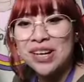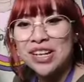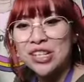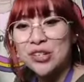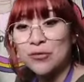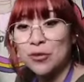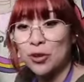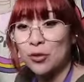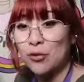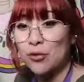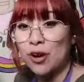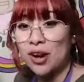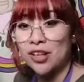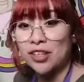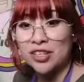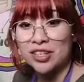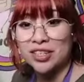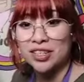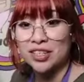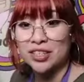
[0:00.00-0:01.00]
for
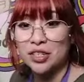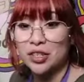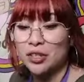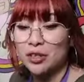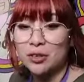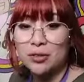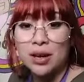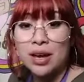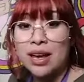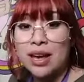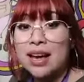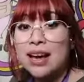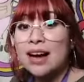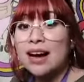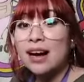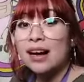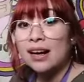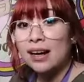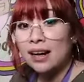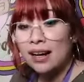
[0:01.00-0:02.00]
watching us. You know,
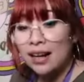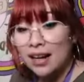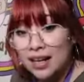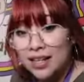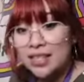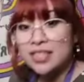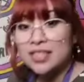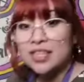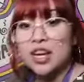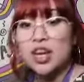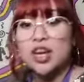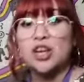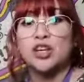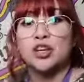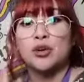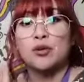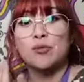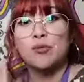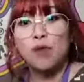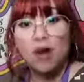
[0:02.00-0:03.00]
us seeing
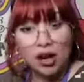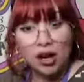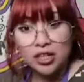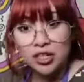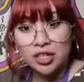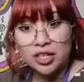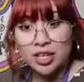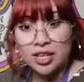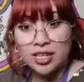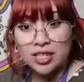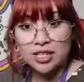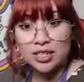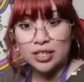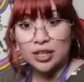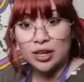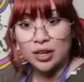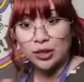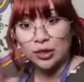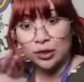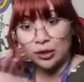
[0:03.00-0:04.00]
you watch us
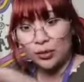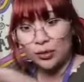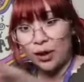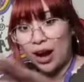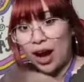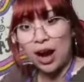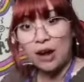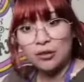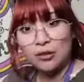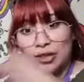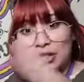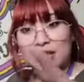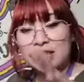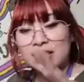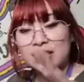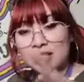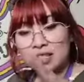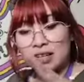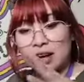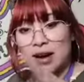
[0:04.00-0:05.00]
throughout
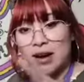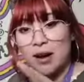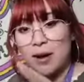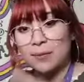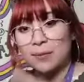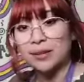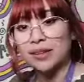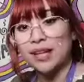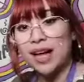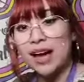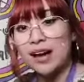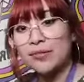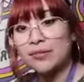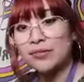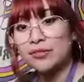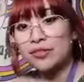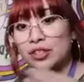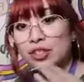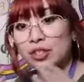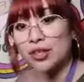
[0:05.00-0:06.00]
this
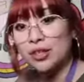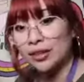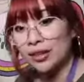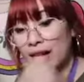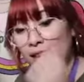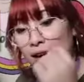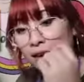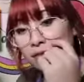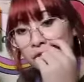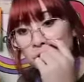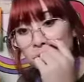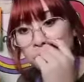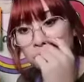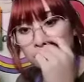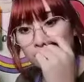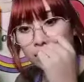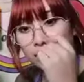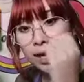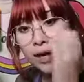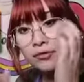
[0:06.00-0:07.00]
live show or
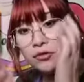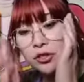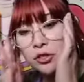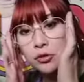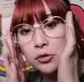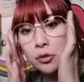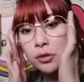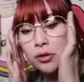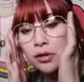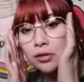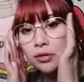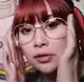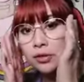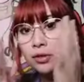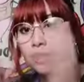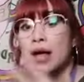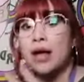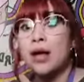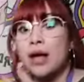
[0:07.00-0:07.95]
live tutorial